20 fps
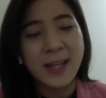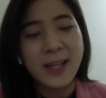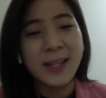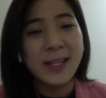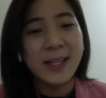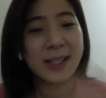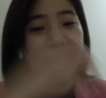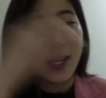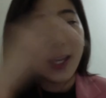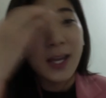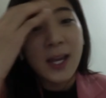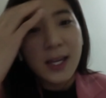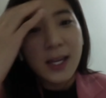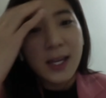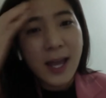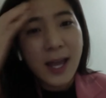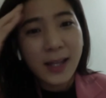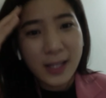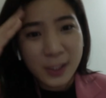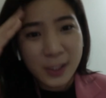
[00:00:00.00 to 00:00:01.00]
Then they say,
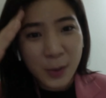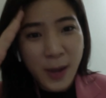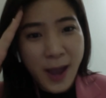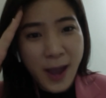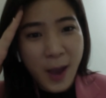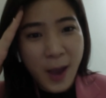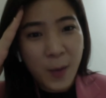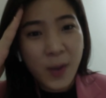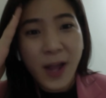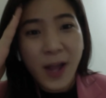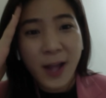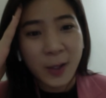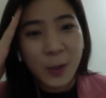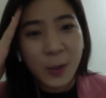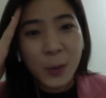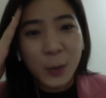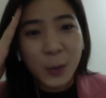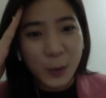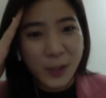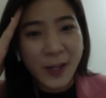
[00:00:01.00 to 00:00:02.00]
yeah, that's why I wait
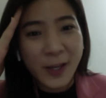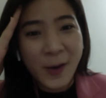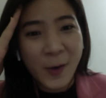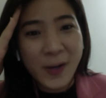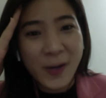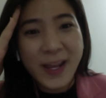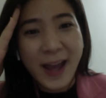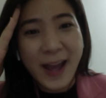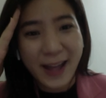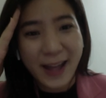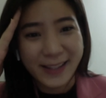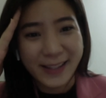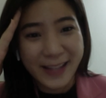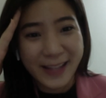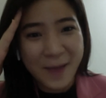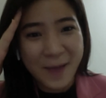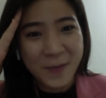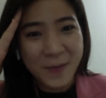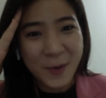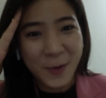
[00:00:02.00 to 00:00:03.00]
until today only I
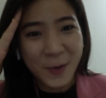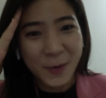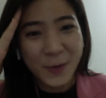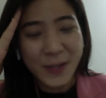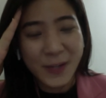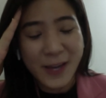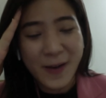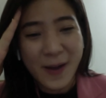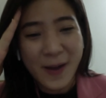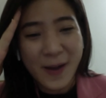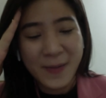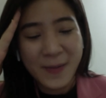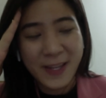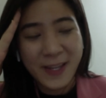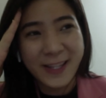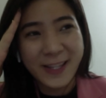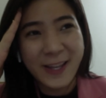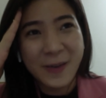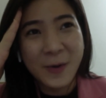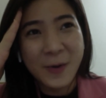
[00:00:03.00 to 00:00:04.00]
DM you. You get what I mean?
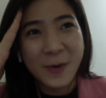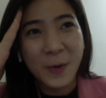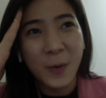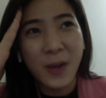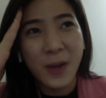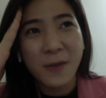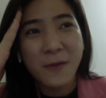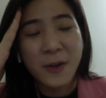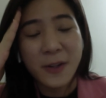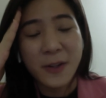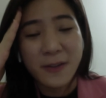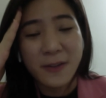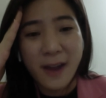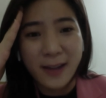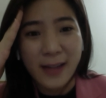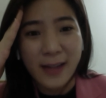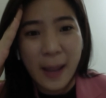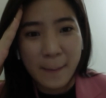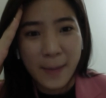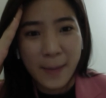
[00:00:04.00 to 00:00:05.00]
They will wait for the right
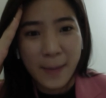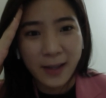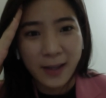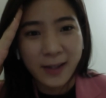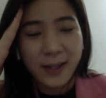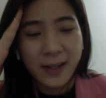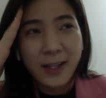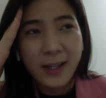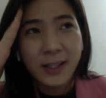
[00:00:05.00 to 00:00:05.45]
timing.